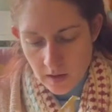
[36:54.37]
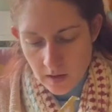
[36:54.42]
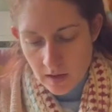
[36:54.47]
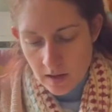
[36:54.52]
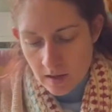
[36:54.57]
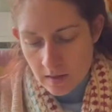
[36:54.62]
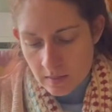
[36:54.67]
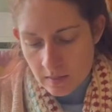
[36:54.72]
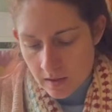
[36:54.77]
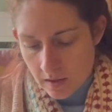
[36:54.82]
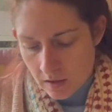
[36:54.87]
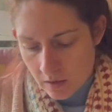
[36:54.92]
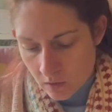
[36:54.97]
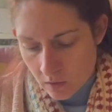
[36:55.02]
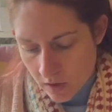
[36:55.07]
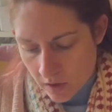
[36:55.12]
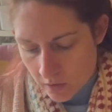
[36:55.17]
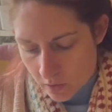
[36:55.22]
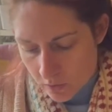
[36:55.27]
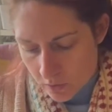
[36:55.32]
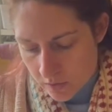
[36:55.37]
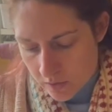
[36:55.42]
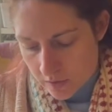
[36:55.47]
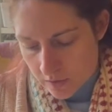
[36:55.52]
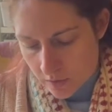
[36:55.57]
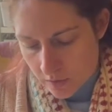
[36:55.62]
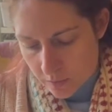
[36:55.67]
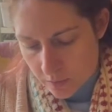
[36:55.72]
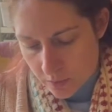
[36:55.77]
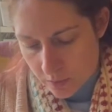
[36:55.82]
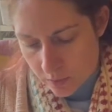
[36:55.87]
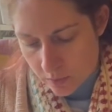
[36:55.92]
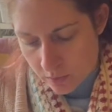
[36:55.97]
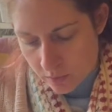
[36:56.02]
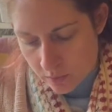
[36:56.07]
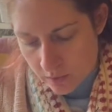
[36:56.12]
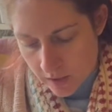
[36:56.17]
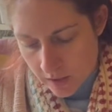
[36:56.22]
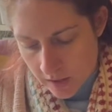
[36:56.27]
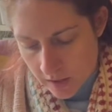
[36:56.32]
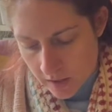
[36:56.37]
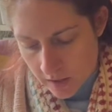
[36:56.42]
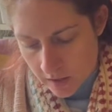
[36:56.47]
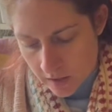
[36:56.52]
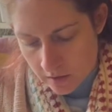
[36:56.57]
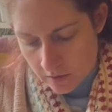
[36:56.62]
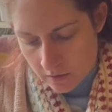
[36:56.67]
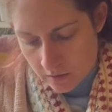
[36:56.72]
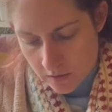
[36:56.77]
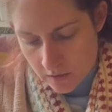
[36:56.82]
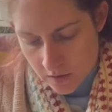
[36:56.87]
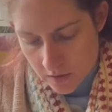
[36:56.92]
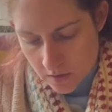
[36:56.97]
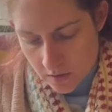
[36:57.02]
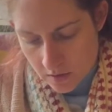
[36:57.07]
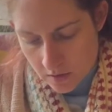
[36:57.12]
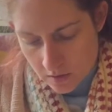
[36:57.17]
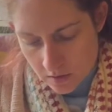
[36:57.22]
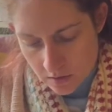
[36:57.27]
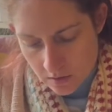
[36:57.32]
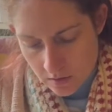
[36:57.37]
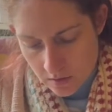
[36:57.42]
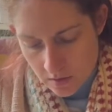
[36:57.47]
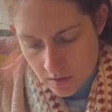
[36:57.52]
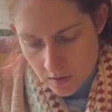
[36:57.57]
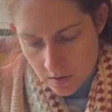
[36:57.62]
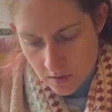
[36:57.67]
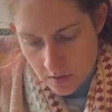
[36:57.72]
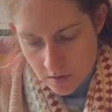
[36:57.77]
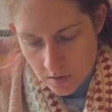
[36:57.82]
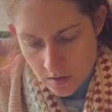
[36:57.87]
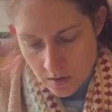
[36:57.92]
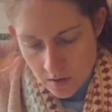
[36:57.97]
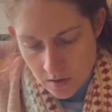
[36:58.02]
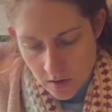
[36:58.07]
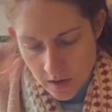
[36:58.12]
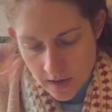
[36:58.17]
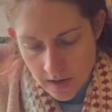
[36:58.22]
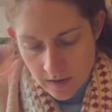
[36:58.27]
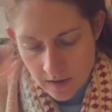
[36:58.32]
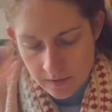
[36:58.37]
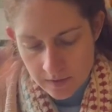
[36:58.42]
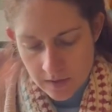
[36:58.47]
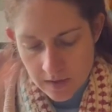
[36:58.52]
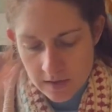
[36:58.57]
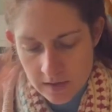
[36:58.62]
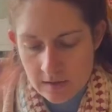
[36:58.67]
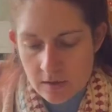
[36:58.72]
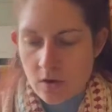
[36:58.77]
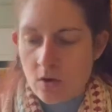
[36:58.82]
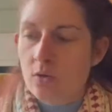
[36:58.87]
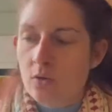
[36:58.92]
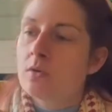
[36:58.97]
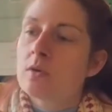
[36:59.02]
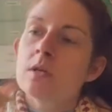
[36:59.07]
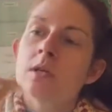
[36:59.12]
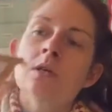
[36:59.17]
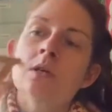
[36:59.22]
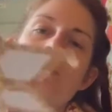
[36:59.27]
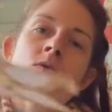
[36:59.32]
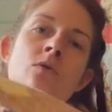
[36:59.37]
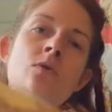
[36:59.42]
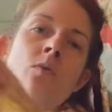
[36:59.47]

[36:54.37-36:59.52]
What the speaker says: then I also pulled out, I had these old Tilda